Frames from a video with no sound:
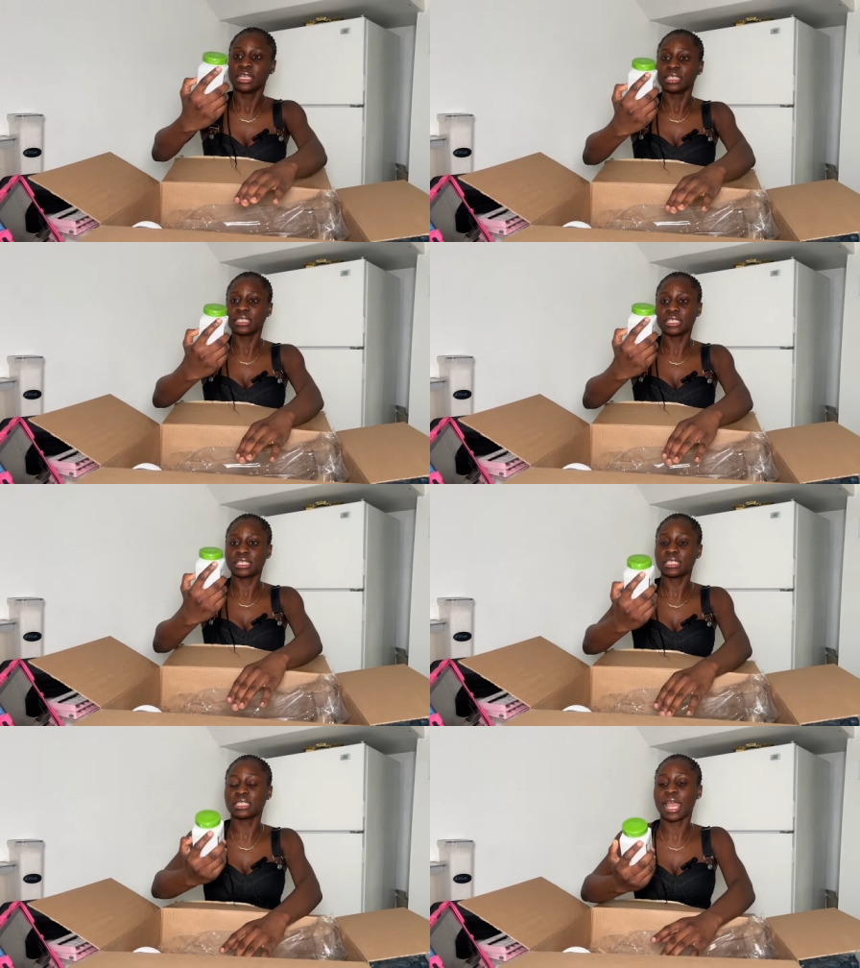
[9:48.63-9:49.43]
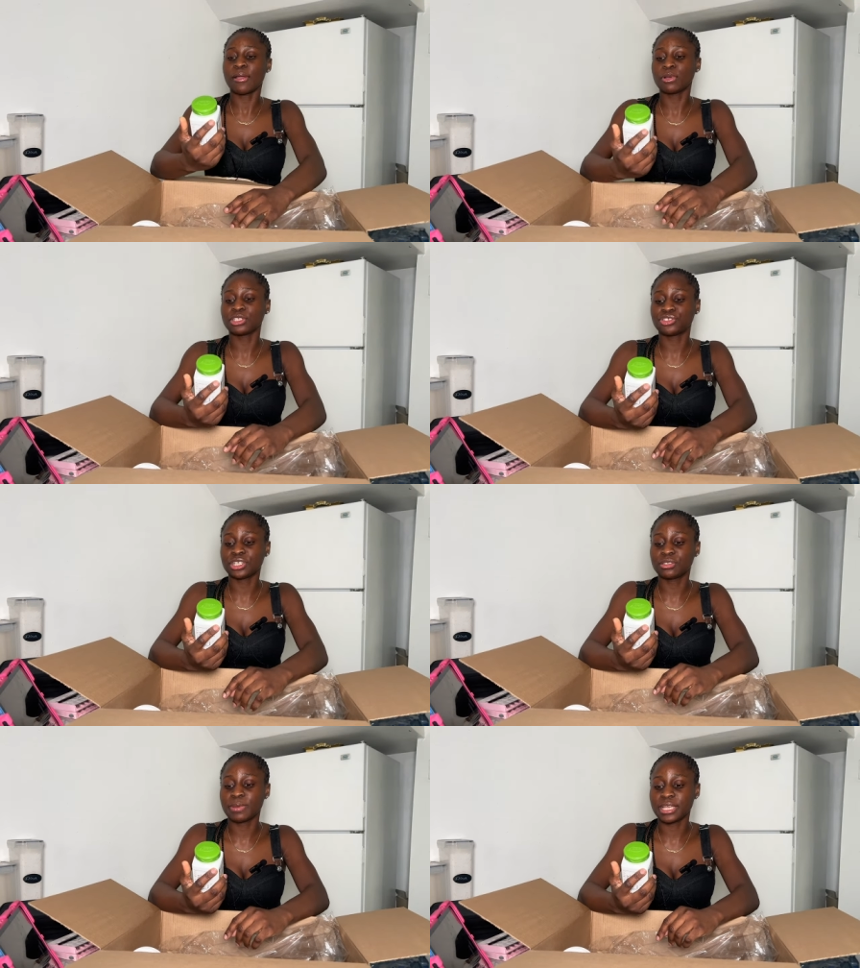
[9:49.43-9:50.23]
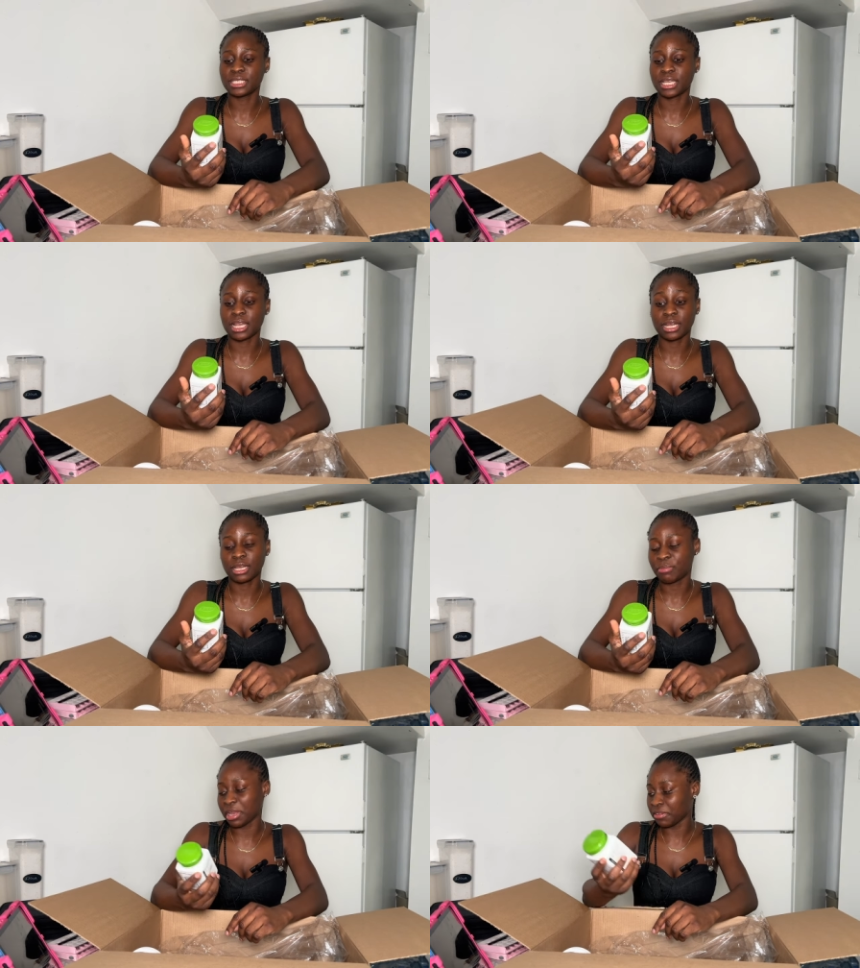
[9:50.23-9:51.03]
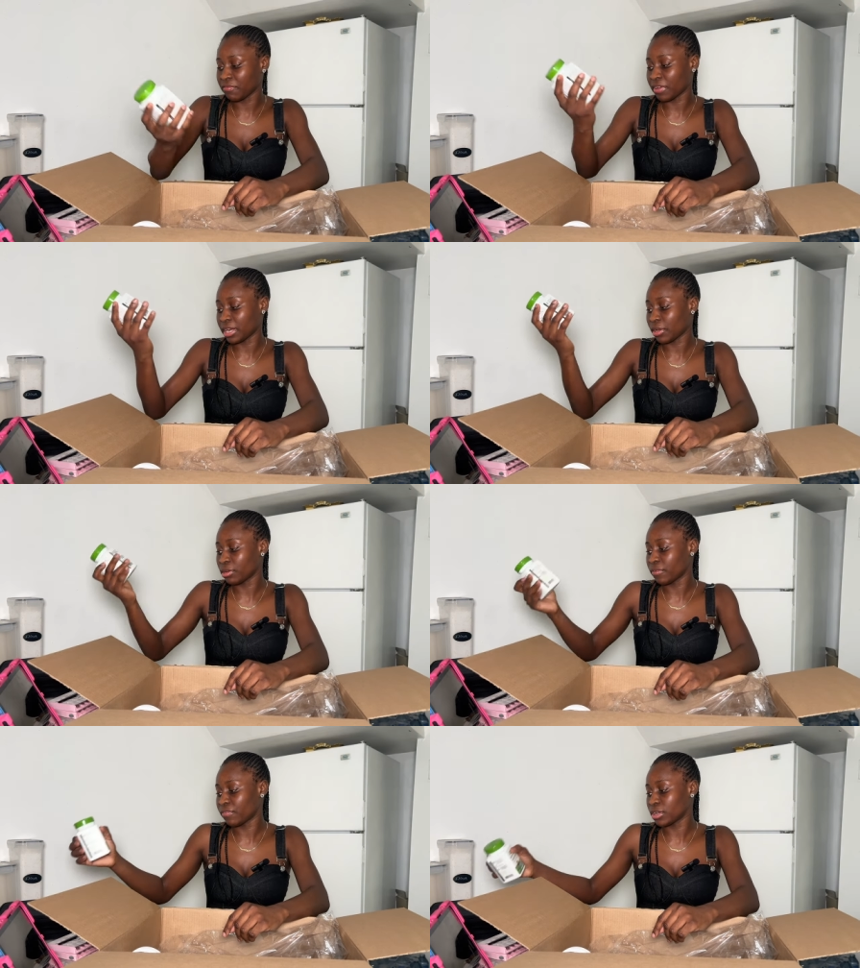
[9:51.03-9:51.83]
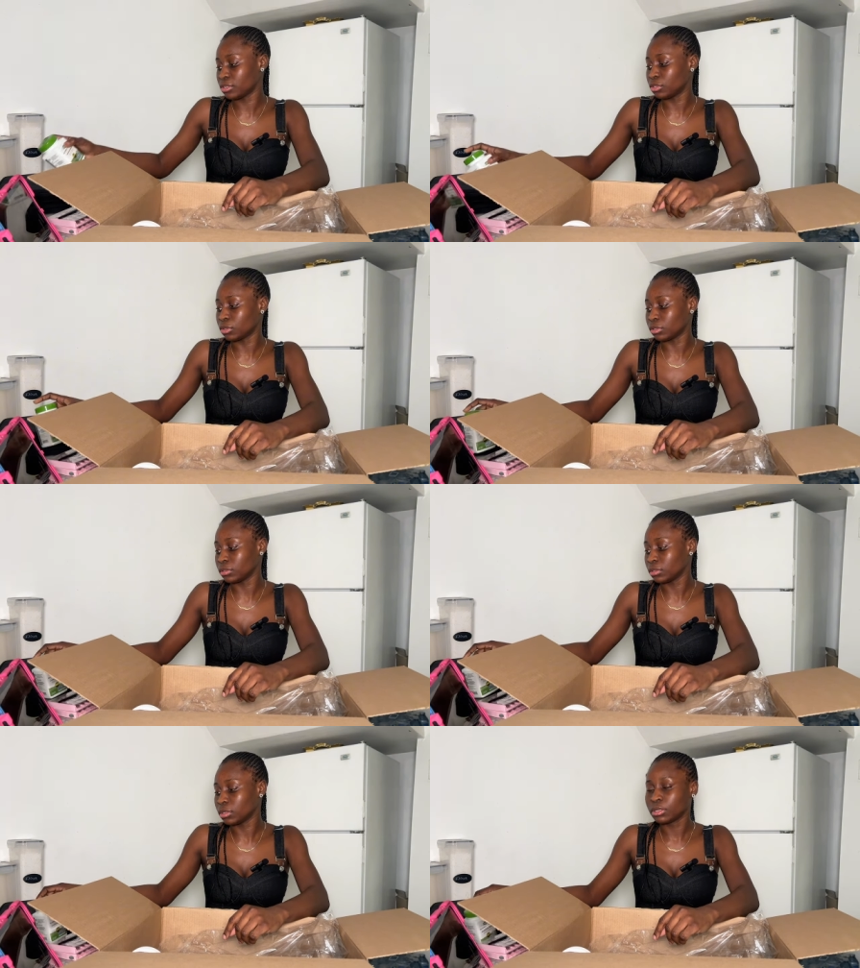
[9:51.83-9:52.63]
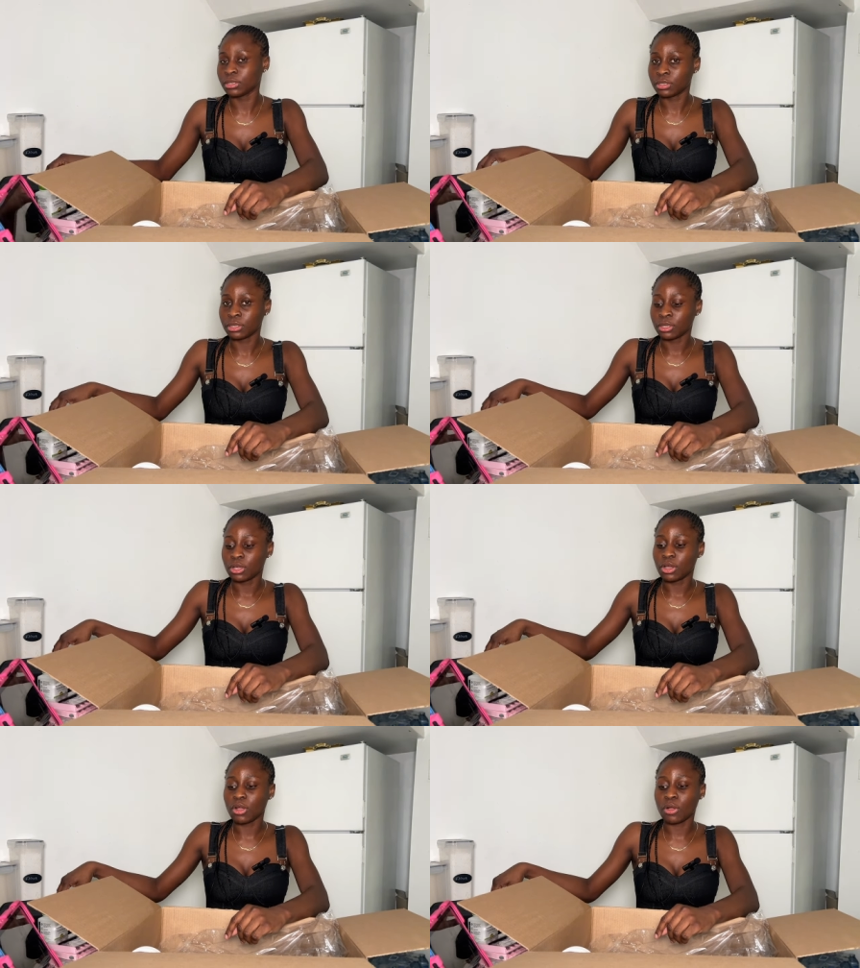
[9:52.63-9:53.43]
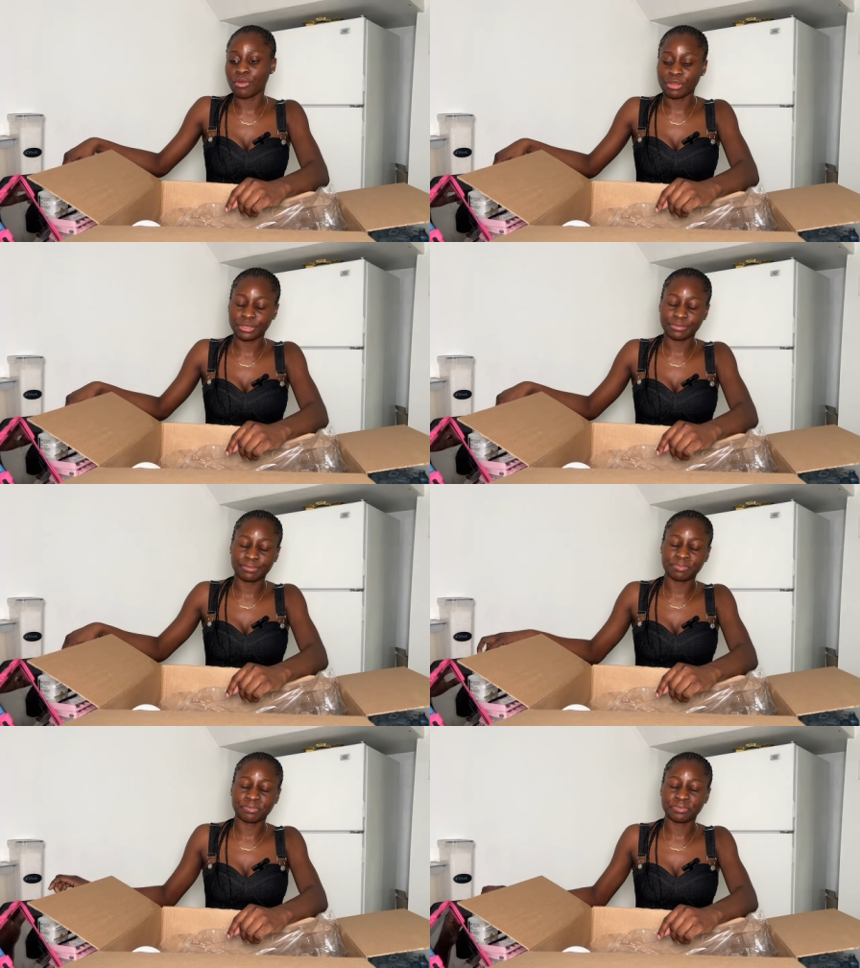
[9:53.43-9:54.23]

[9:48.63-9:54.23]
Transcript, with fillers: this is it I was trying to buy it in Canada but I didn't find it I only found it on on